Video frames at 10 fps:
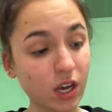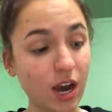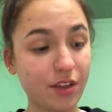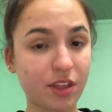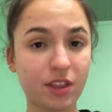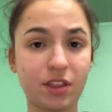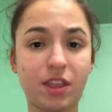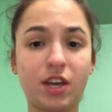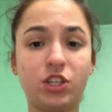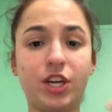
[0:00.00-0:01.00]
I think that
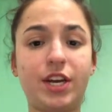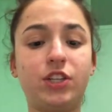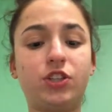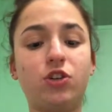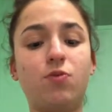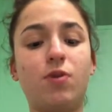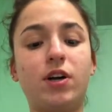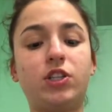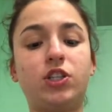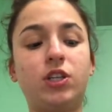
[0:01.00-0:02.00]
they changed so
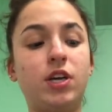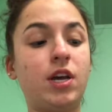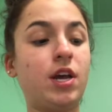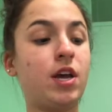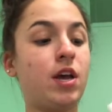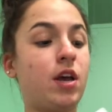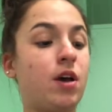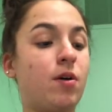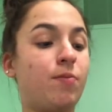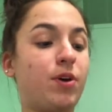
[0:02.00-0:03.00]
much
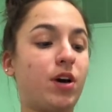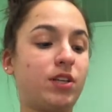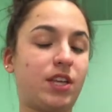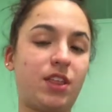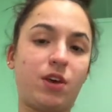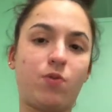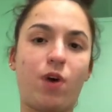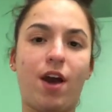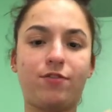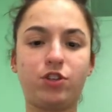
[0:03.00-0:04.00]
because I think
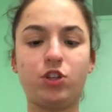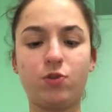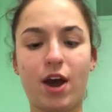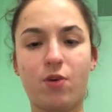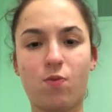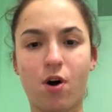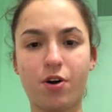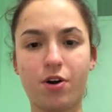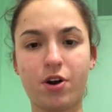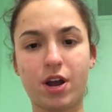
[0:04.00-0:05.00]
after you add
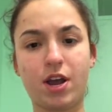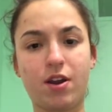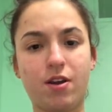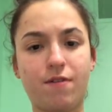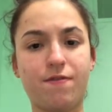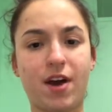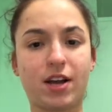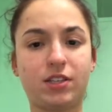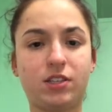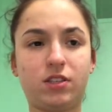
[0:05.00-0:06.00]
water, it
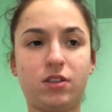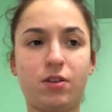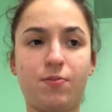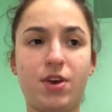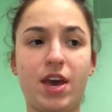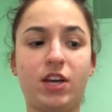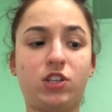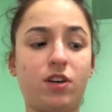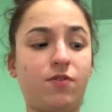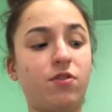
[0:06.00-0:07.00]
affects the pH
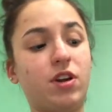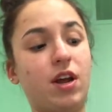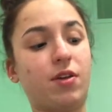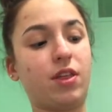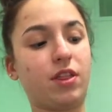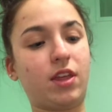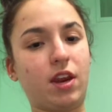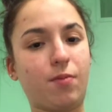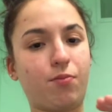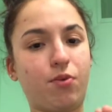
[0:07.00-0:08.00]
level, and I think that
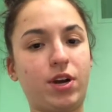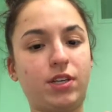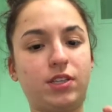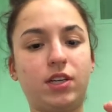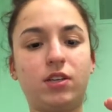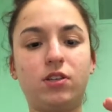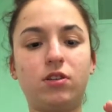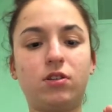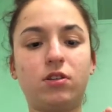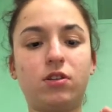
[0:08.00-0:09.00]
it brings it
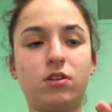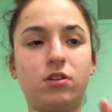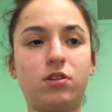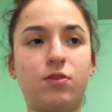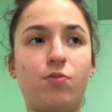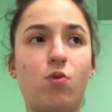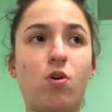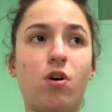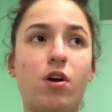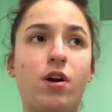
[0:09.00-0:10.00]
to
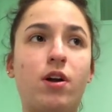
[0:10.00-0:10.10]
more